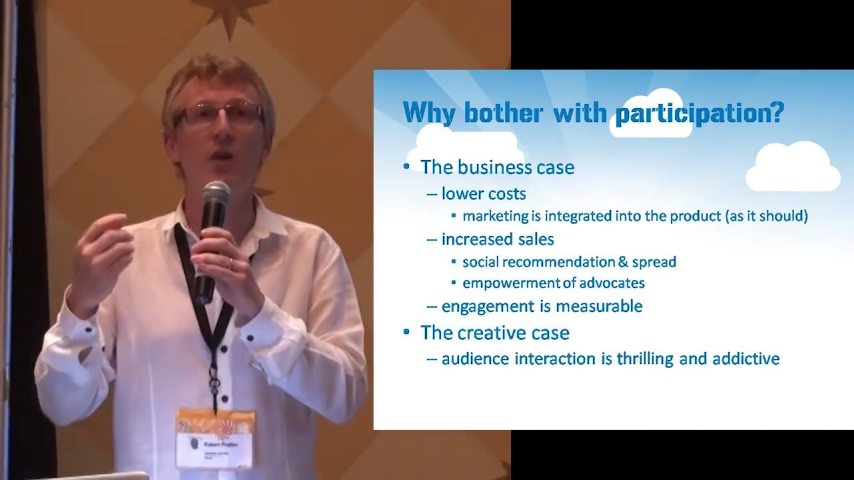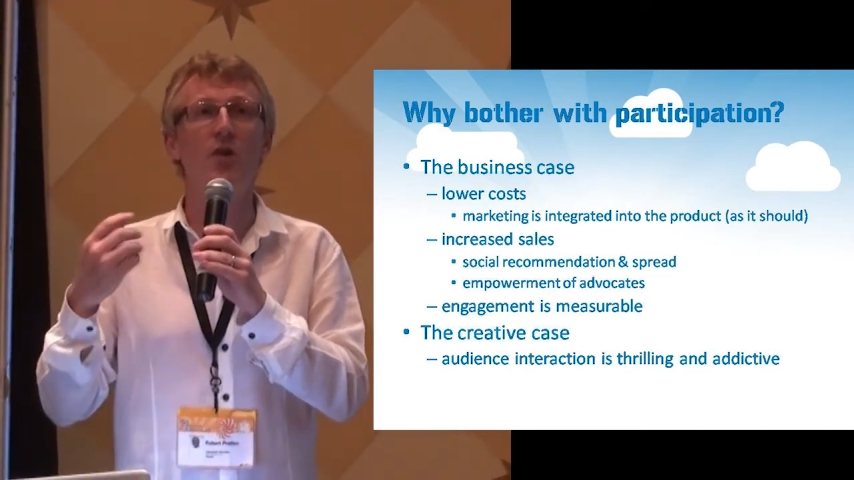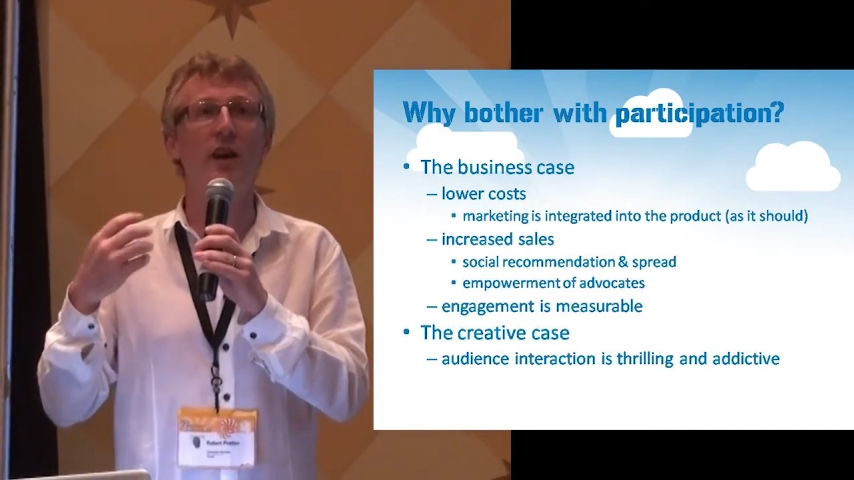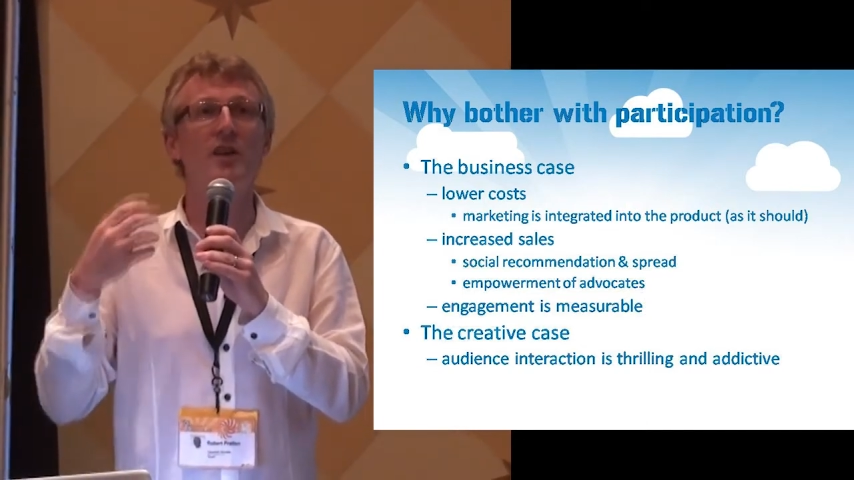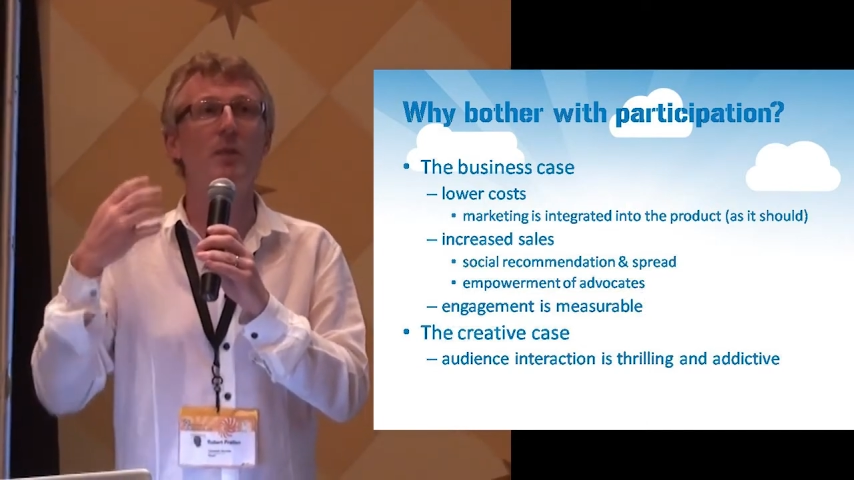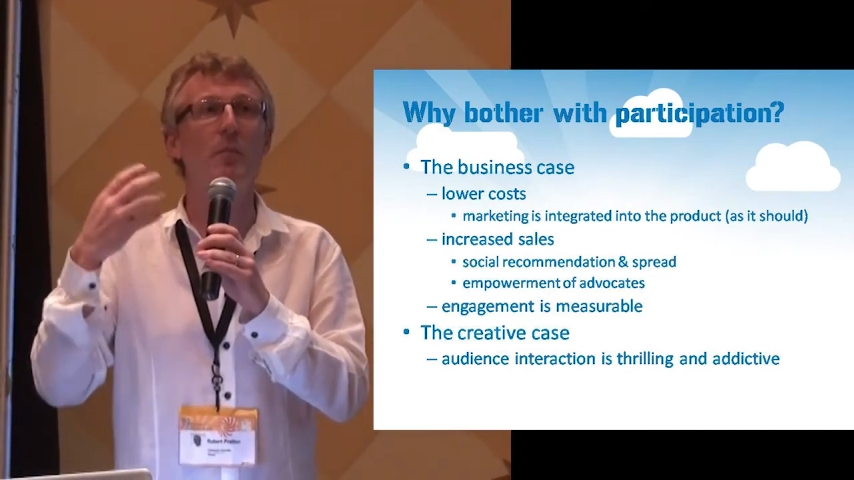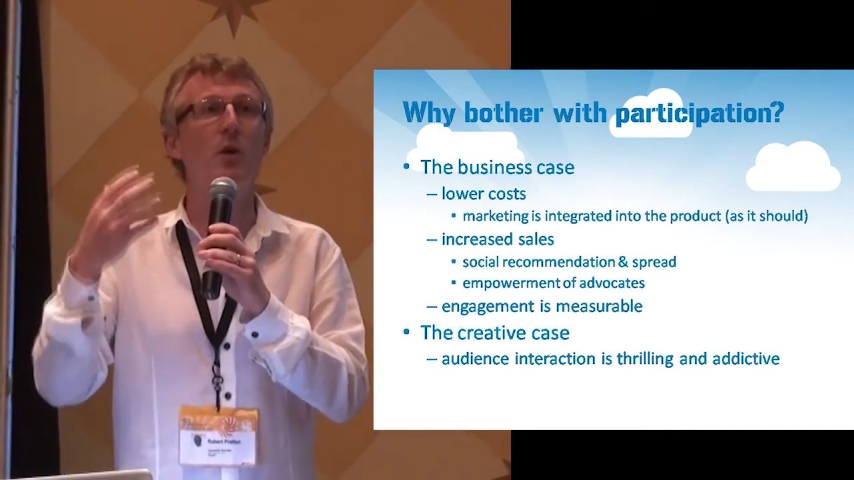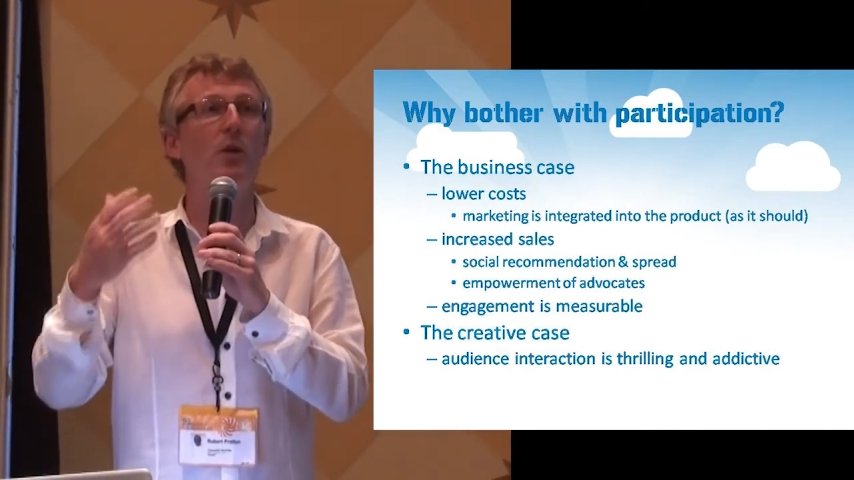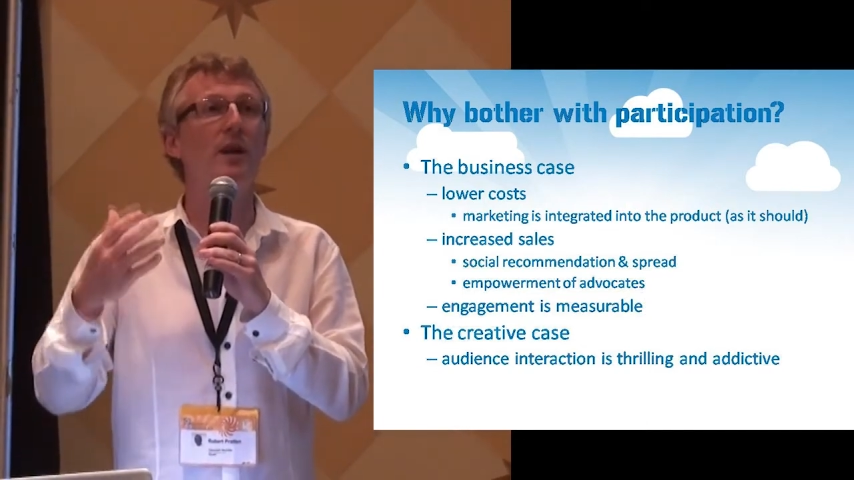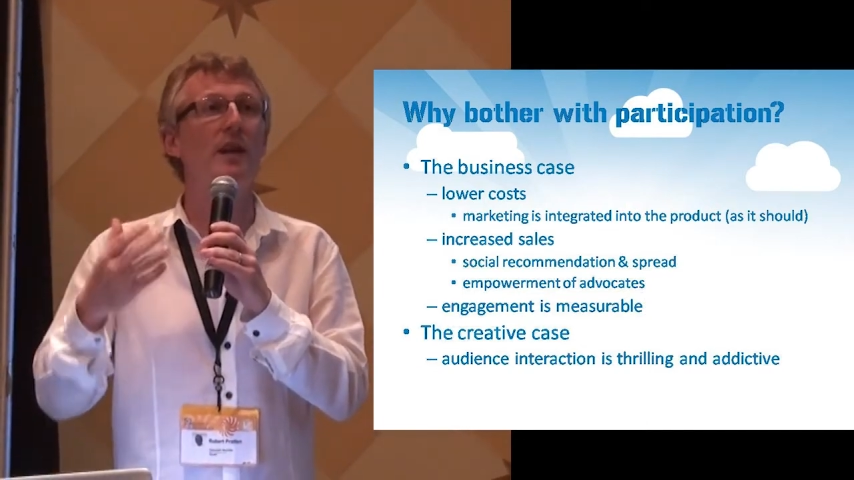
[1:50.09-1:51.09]
and you're actually
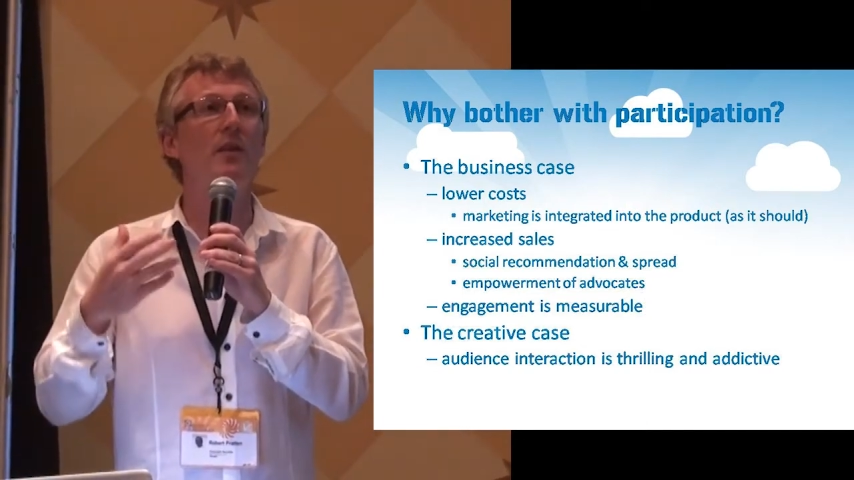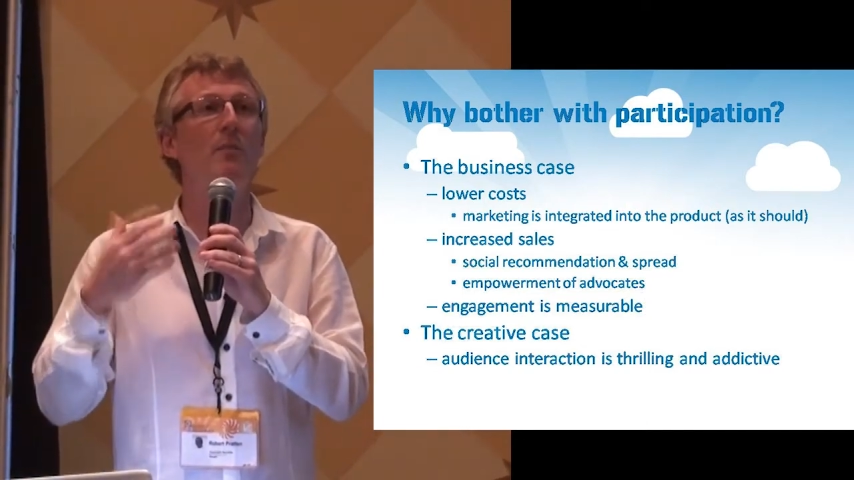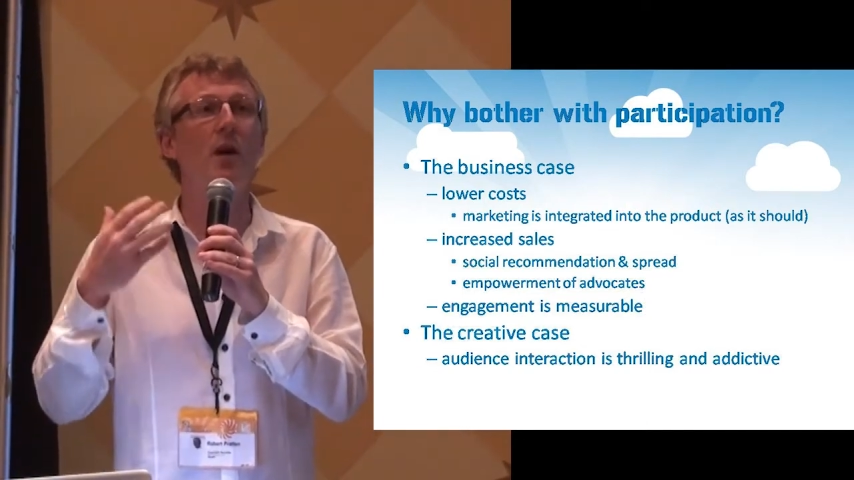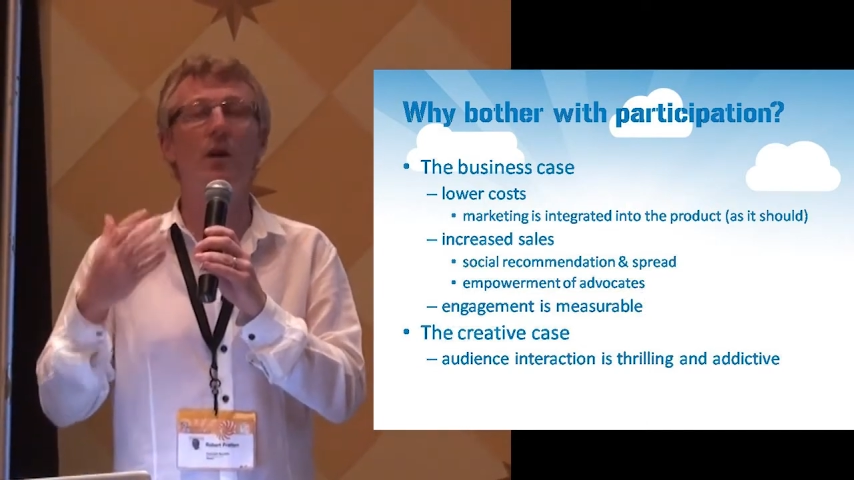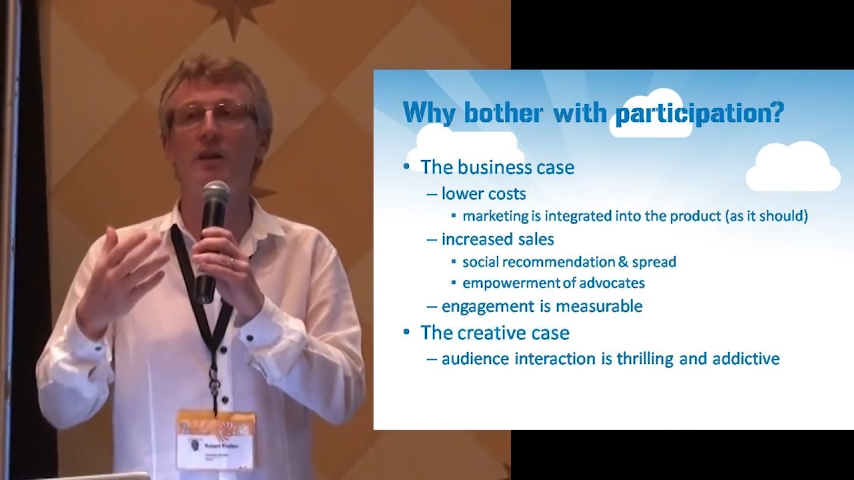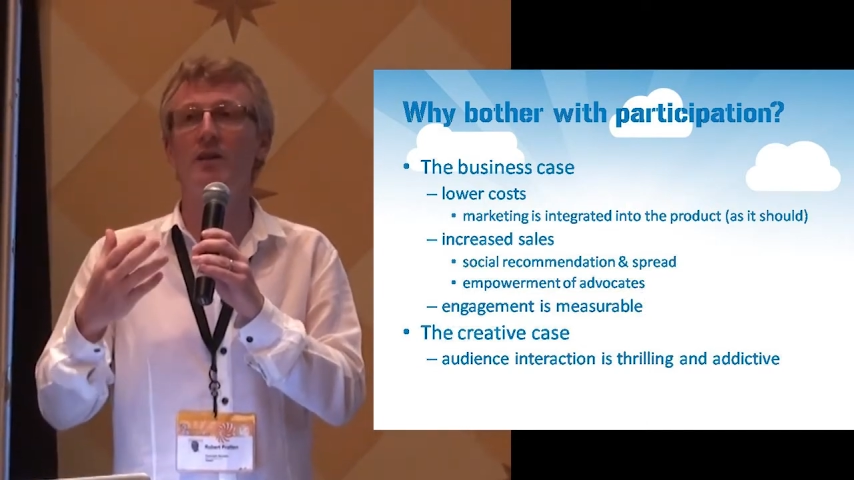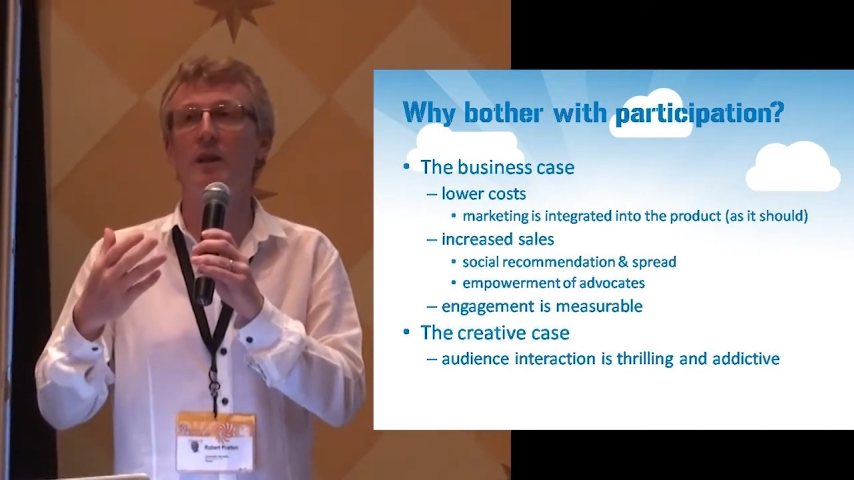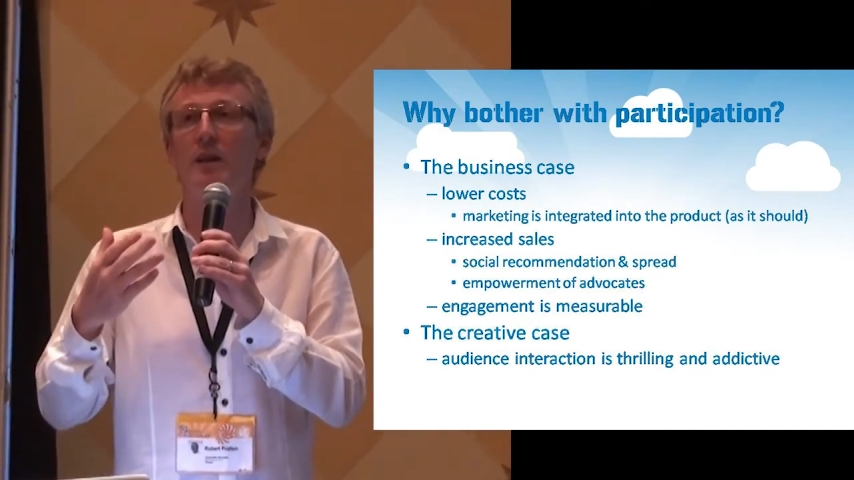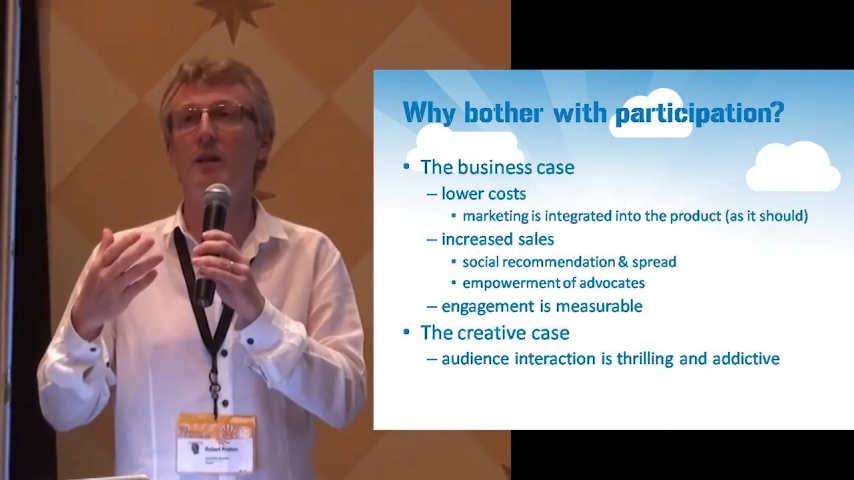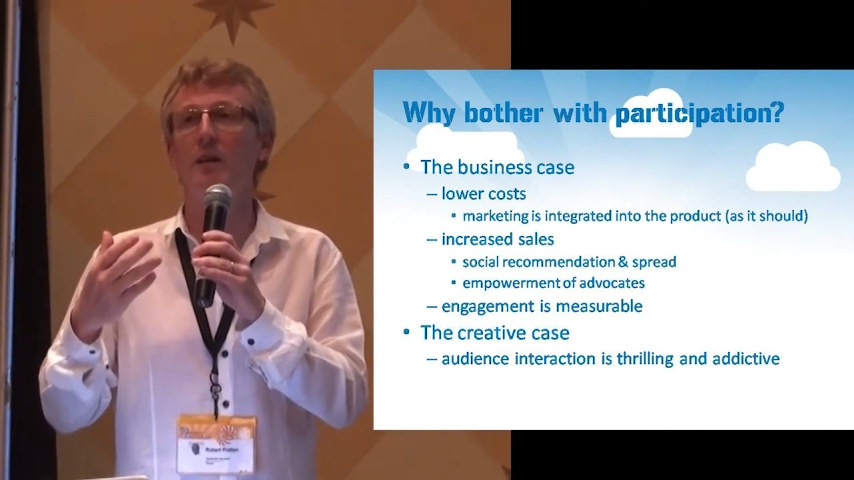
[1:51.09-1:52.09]
building in the
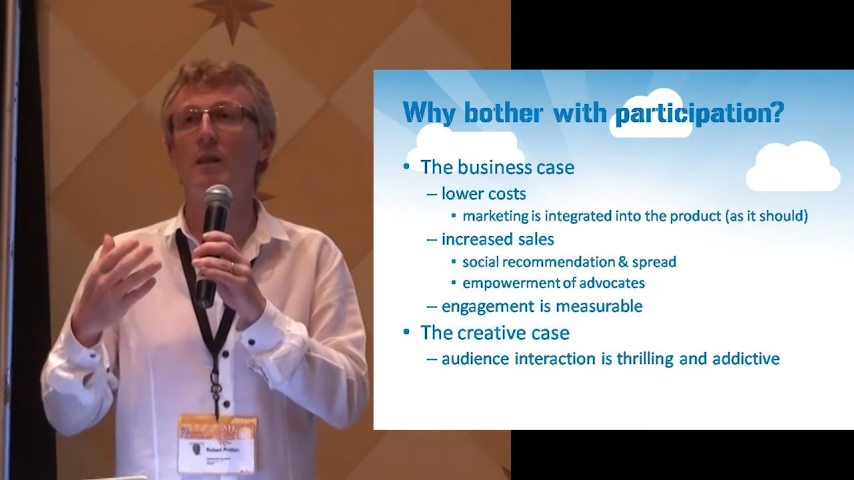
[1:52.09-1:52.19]
marketing